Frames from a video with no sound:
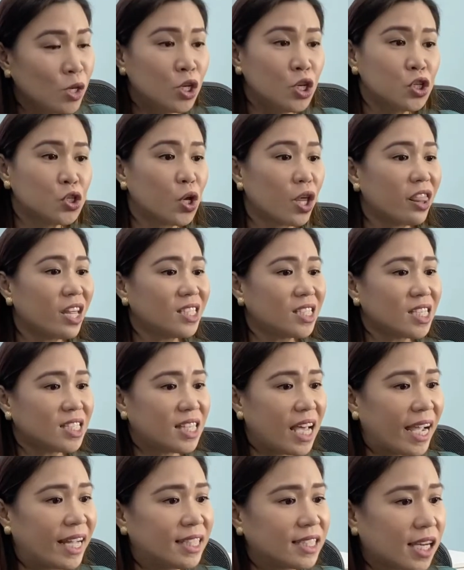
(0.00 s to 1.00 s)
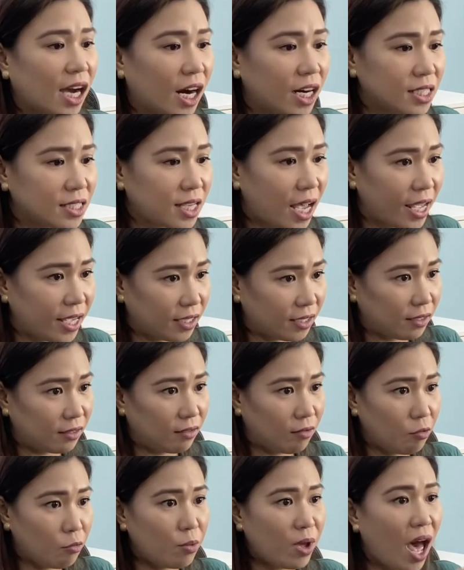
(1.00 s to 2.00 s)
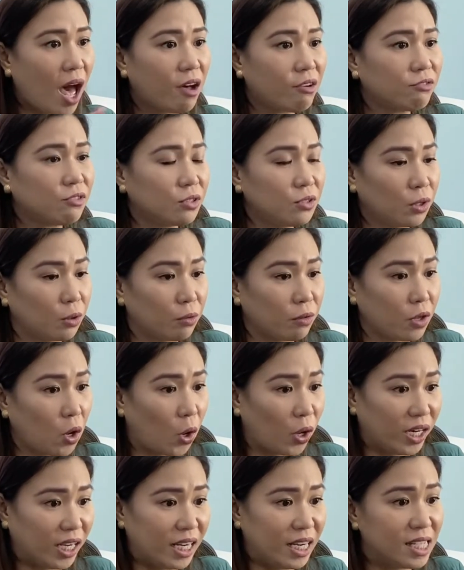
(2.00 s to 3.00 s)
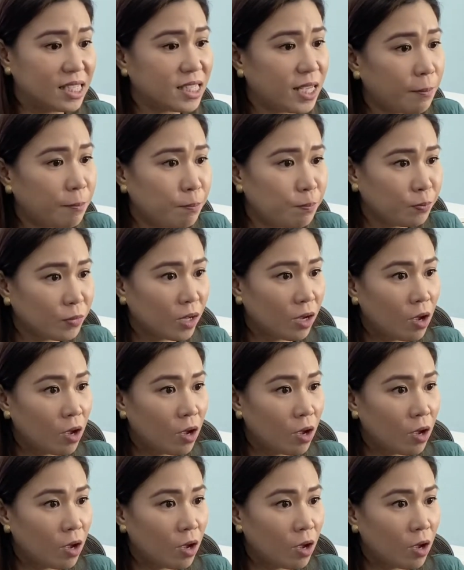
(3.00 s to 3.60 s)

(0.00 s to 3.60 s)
So this is the entire cycle. We have to know the organism.